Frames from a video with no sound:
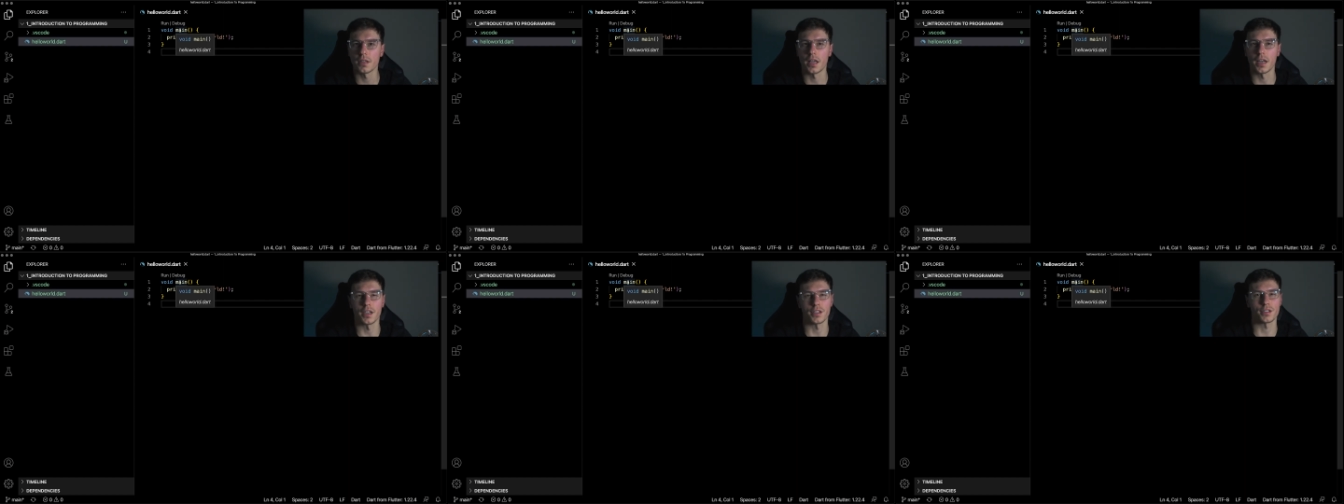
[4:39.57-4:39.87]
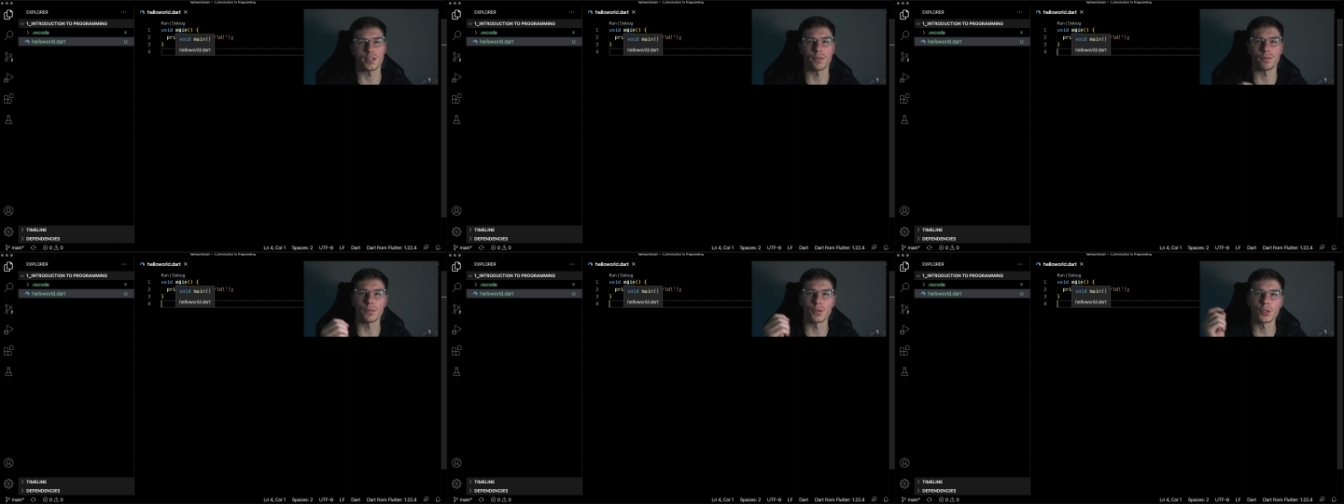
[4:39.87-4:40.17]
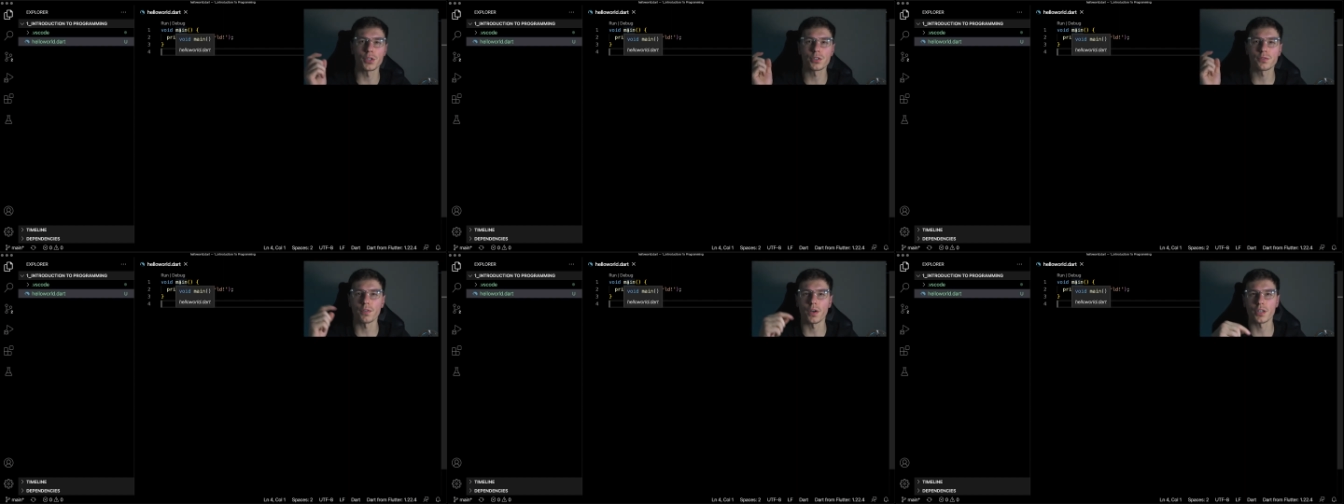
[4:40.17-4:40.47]
and it's the
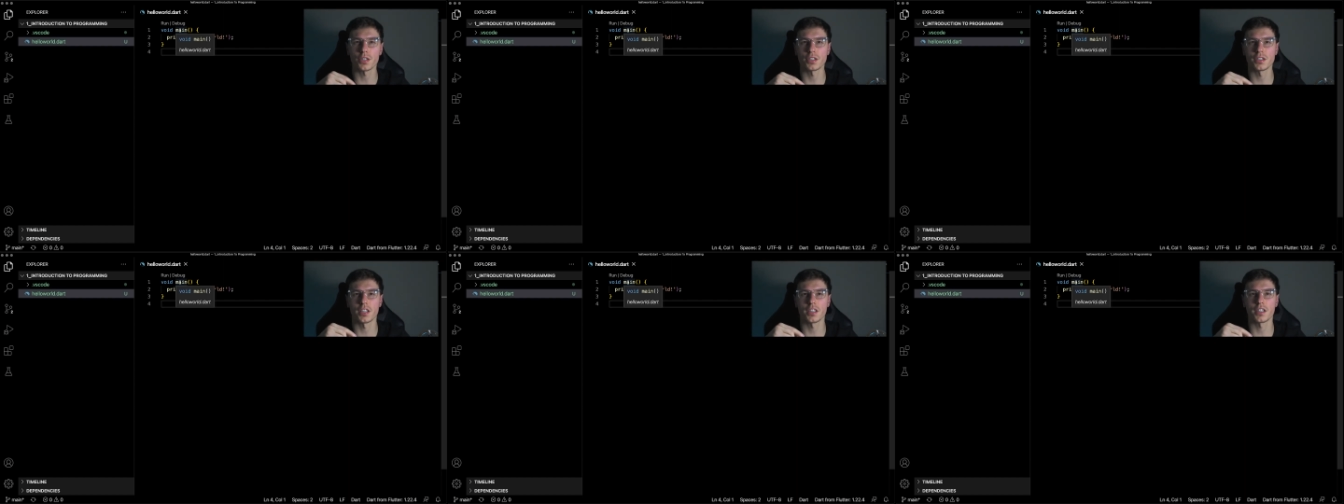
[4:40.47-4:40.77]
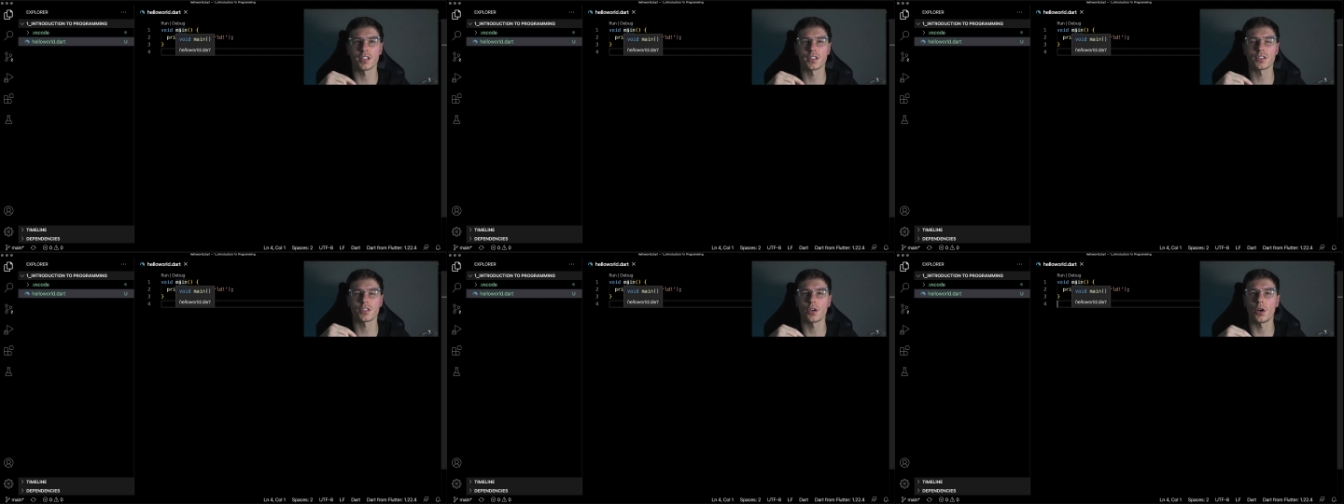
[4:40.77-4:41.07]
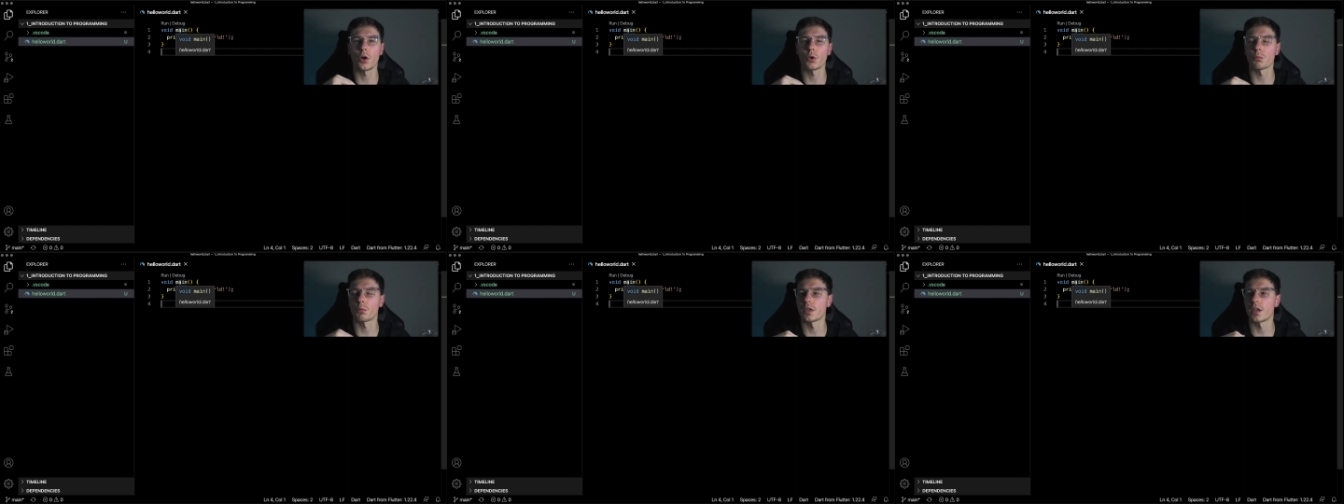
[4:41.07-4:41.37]
first function that gets
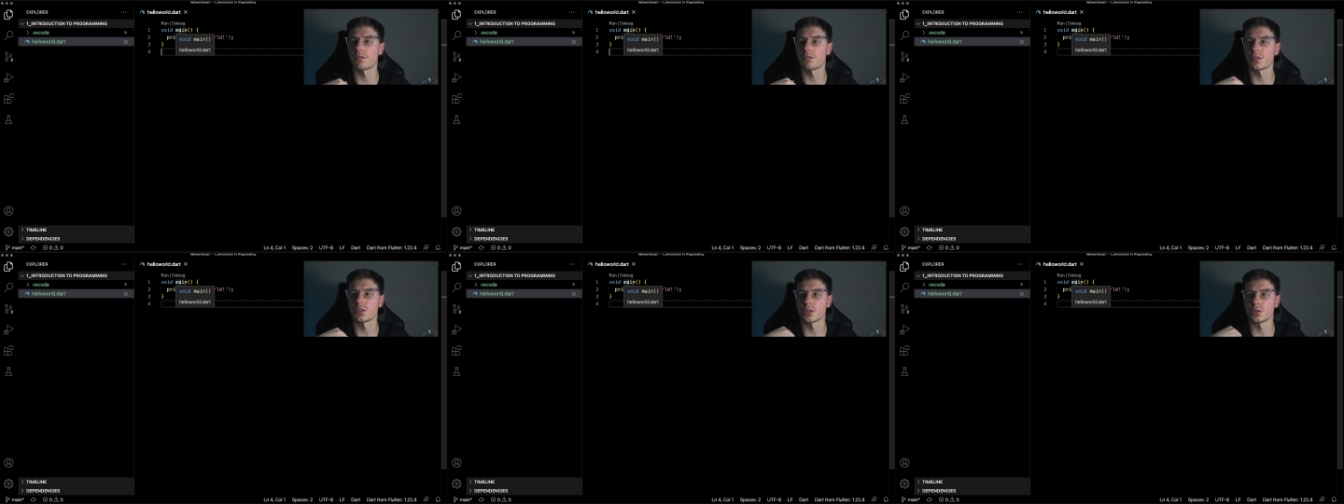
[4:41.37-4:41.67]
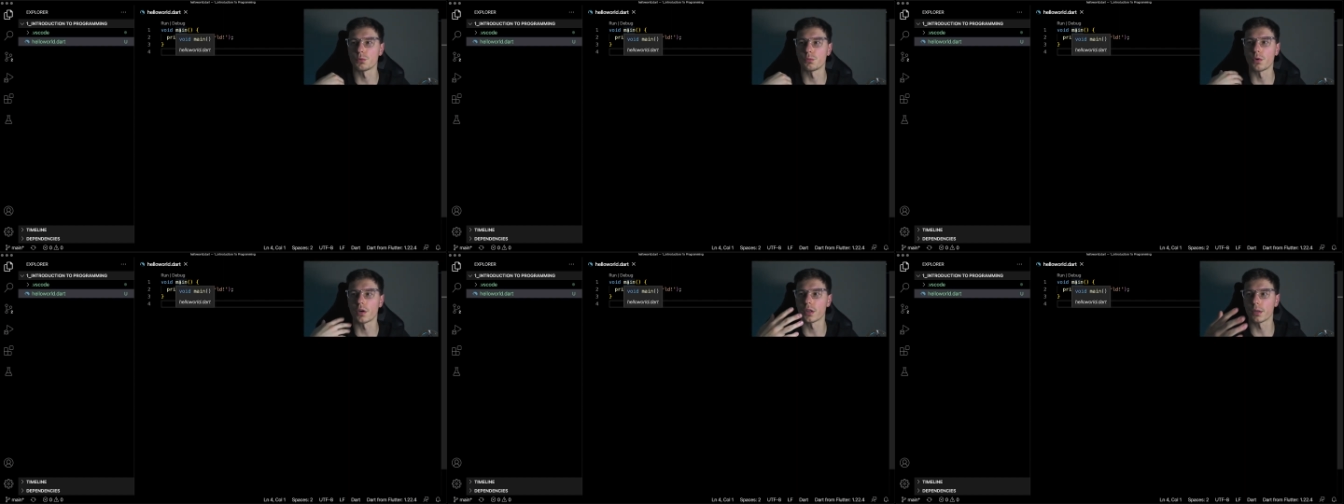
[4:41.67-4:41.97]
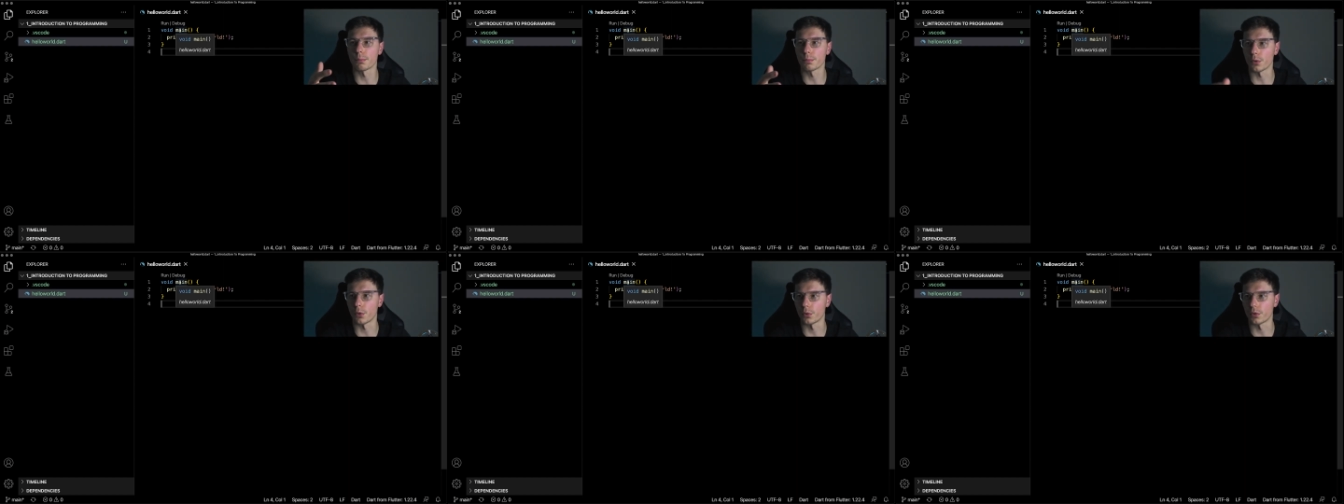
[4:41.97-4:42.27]
called whenever you run
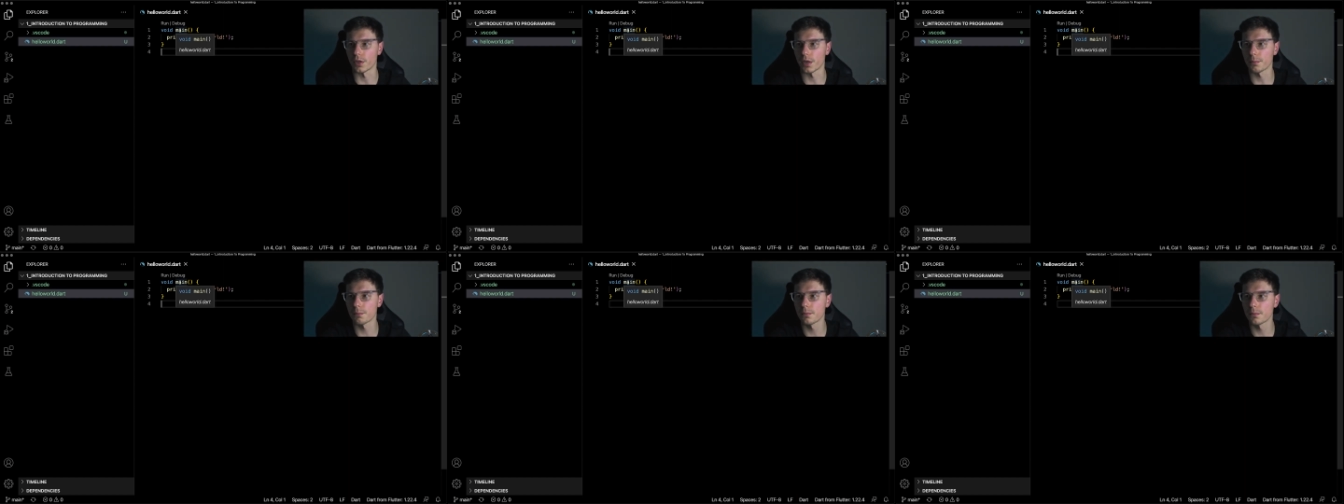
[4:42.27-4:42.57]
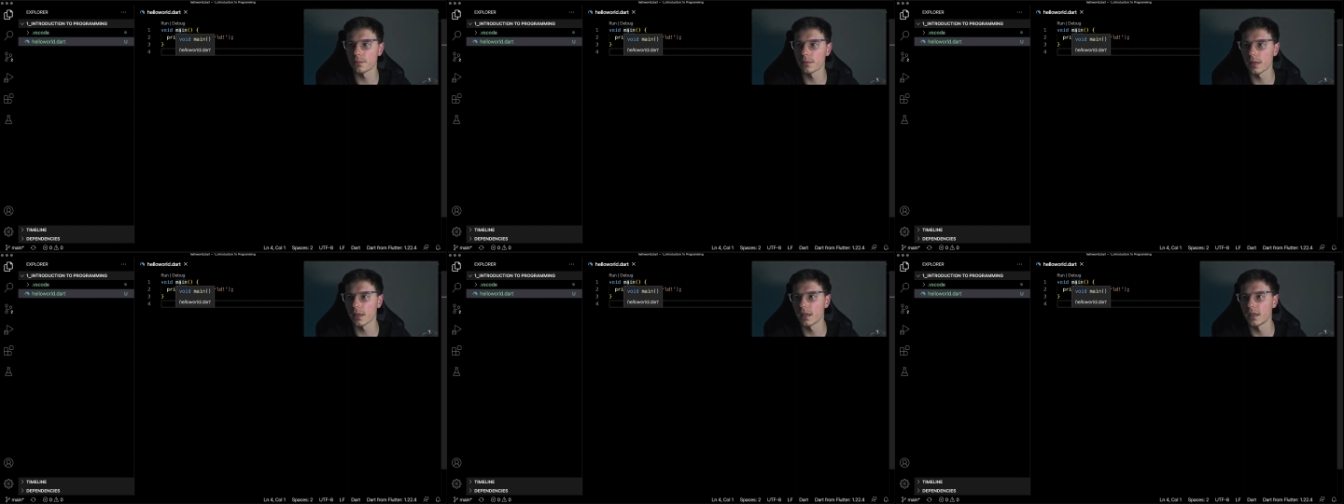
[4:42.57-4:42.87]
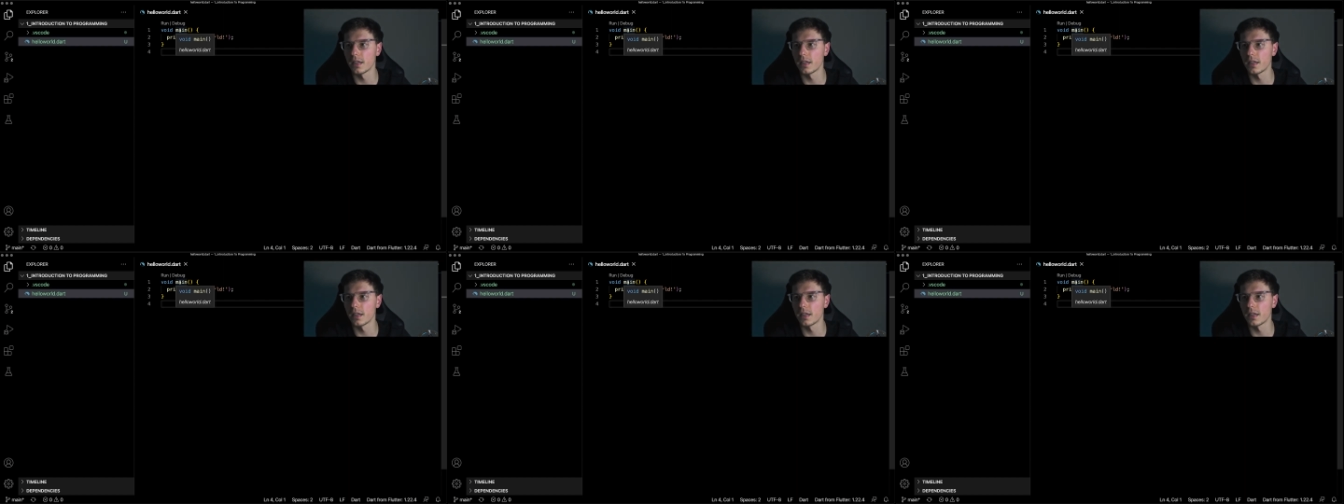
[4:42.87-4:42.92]
the program.